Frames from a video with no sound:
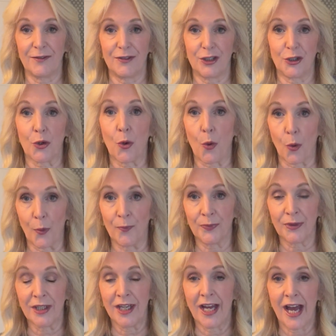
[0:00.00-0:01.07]

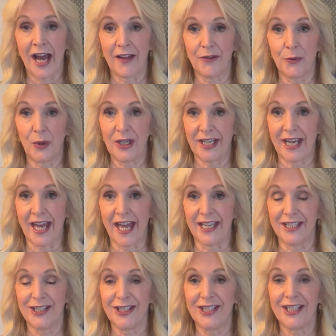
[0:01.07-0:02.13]
storm at the
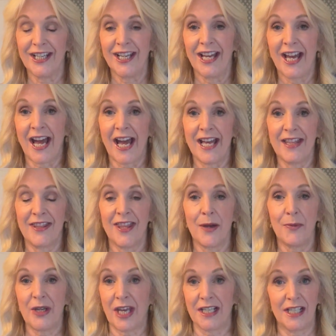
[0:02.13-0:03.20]
weekend, and then
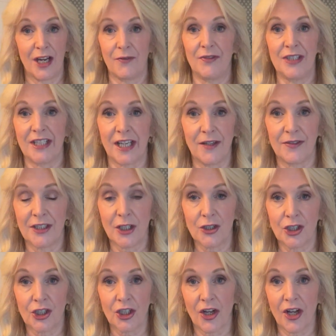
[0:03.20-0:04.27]
we had a lovely day of
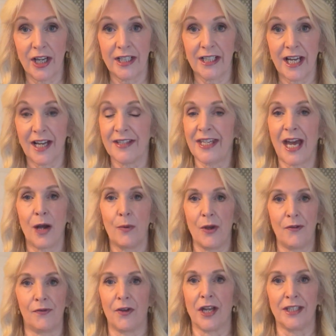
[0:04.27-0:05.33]
sunshine, and now we're
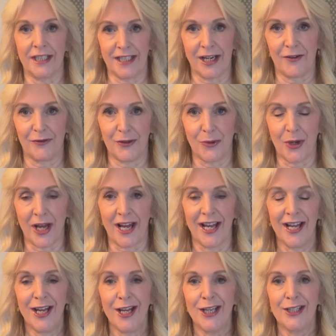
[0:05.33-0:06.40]
flooded everywhere.
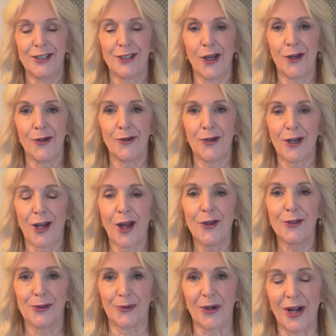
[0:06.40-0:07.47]
So
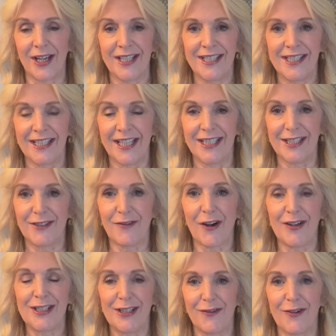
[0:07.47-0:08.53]
clothes-wise, it's
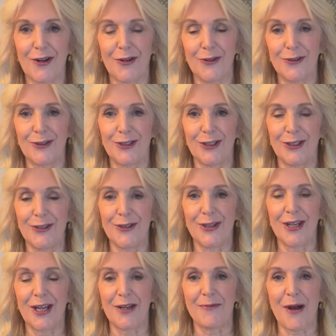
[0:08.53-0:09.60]
very difficult to
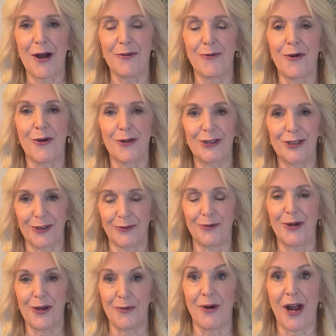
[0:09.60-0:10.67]
think about what
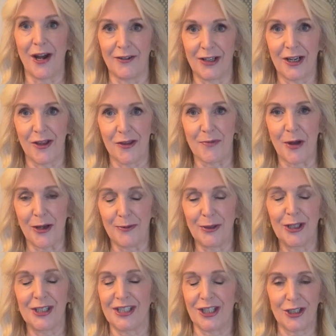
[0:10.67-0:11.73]
we're wearing at the moment
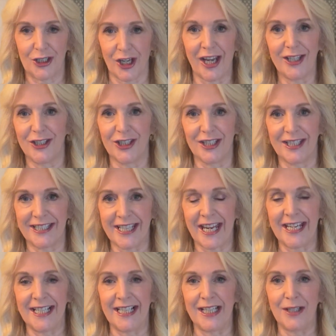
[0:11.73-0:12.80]
because it changes
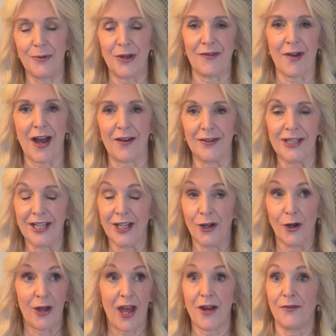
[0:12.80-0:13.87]
daily. We've had
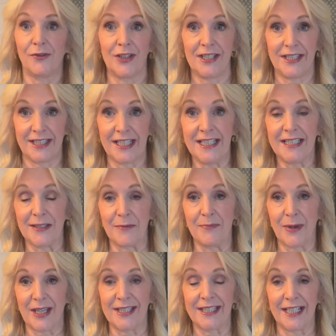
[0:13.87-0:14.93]
every season
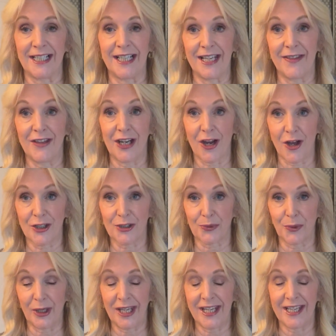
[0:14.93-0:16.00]
basically in the last
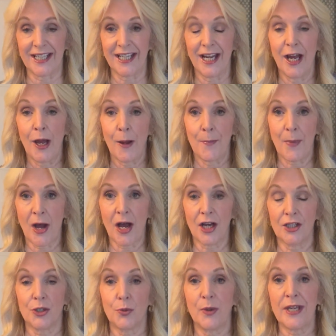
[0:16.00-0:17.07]
week.
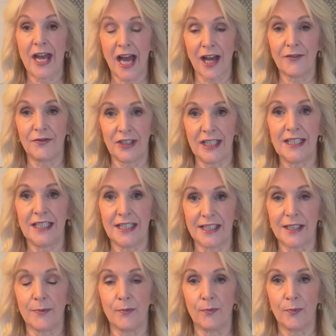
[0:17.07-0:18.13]
But we have needed
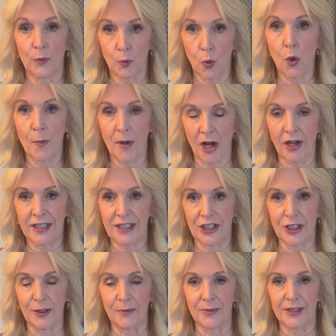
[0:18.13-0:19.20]
some warmer
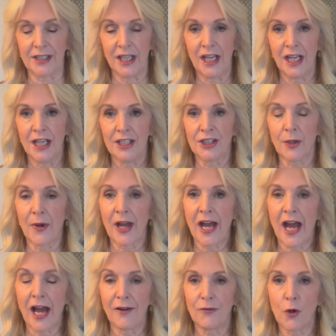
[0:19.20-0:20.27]
items. So I
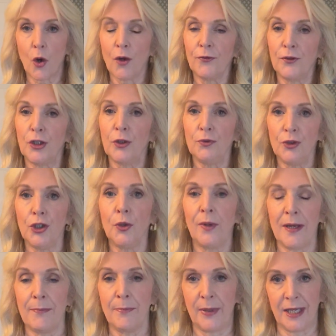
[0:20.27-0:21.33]
have got a few new
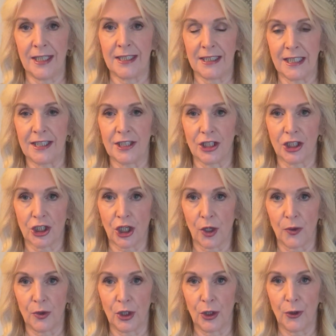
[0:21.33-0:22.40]
in pieces to show
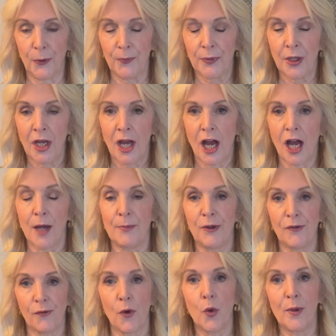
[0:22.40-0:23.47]
you
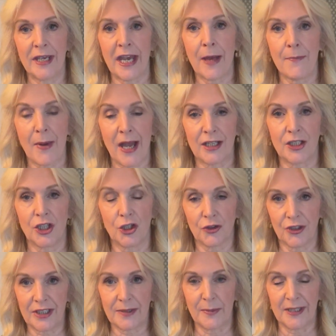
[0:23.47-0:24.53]
before we get back to the
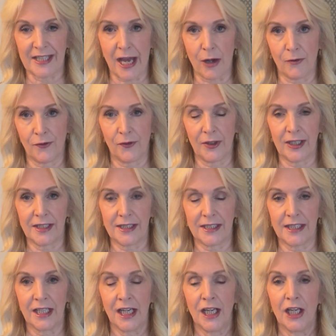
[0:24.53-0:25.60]
Christmas
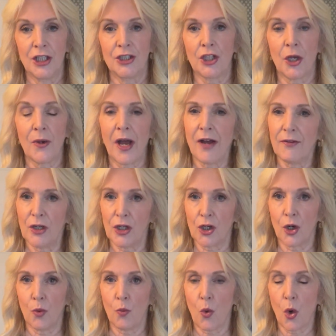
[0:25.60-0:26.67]
outfits. So have a look
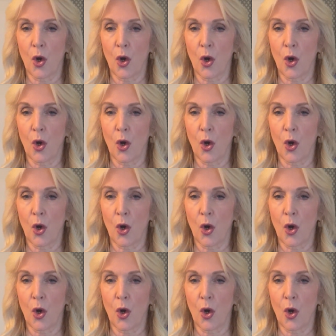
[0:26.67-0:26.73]
at what